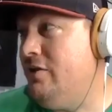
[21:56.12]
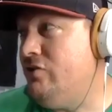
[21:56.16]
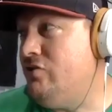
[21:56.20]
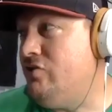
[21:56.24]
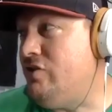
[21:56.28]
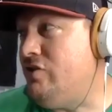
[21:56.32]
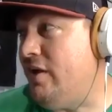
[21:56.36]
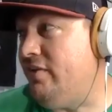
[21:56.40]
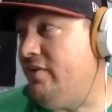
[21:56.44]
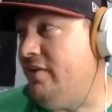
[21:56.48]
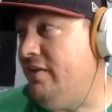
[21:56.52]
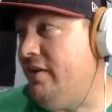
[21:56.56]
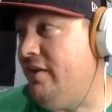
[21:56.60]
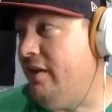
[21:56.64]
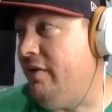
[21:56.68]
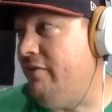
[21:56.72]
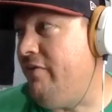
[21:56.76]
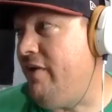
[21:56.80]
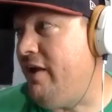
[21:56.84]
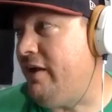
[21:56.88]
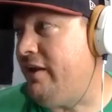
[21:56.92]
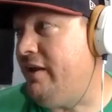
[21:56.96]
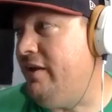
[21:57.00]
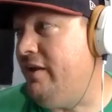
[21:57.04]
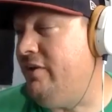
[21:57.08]
Jesse
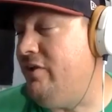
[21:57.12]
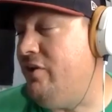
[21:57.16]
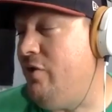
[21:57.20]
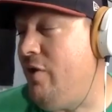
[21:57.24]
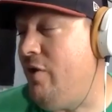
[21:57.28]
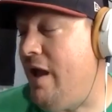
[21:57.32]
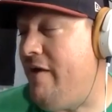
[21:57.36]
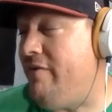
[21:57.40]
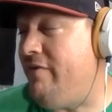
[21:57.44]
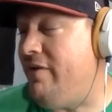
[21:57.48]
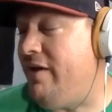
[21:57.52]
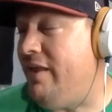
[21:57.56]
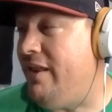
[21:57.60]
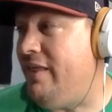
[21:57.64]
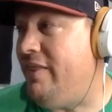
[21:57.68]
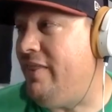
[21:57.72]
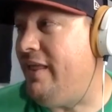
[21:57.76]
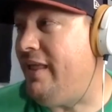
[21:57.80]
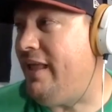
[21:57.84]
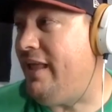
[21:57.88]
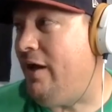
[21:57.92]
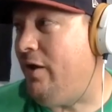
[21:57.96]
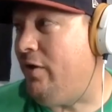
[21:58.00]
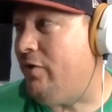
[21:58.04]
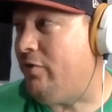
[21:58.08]
Dellevecchia, do you have
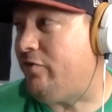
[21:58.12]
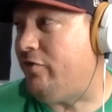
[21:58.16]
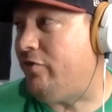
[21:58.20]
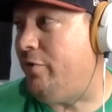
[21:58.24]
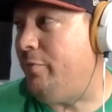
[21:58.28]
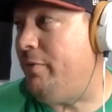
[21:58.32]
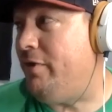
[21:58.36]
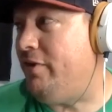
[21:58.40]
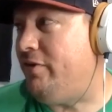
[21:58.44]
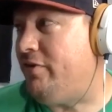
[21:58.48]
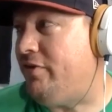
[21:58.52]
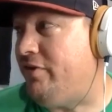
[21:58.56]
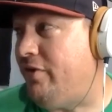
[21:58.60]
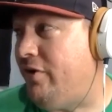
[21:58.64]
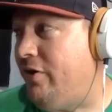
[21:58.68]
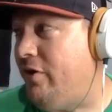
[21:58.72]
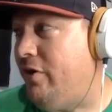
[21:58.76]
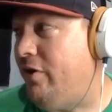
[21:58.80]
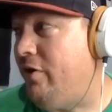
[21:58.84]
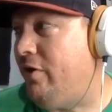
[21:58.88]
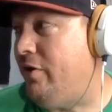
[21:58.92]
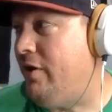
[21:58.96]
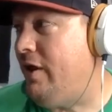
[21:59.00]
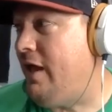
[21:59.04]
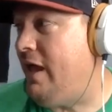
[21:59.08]
anything else for me,
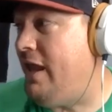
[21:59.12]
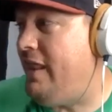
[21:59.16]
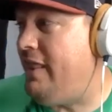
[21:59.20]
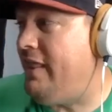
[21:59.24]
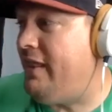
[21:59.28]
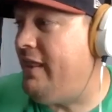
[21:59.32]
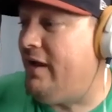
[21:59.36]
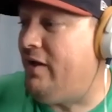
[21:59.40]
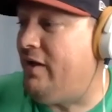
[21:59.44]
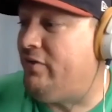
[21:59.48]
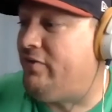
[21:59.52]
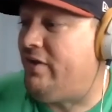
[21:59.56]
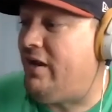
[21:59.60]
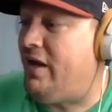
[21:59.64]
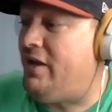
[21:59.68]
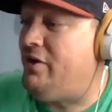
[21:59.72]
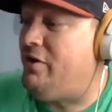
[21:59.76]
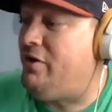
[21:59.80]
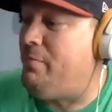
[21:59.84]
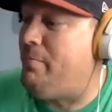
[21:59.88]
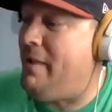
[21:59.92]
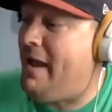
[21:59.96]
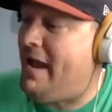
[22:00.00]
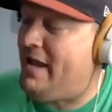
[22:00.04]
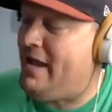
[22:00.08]
sir? Anything else on
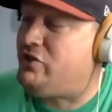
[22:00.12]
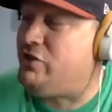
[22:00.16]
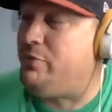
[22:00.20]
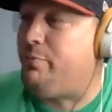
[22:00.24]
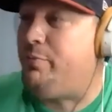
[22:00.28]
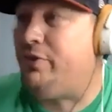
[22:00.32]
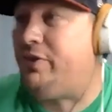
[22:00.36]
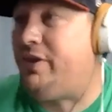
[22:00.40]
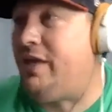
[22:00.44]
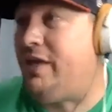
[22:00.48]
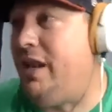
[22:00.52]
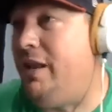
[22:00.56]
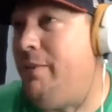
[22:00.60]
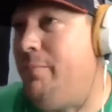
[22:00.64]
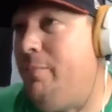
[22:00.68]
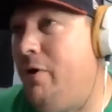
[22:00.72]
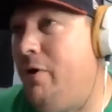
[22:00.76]
your matchup with Kenny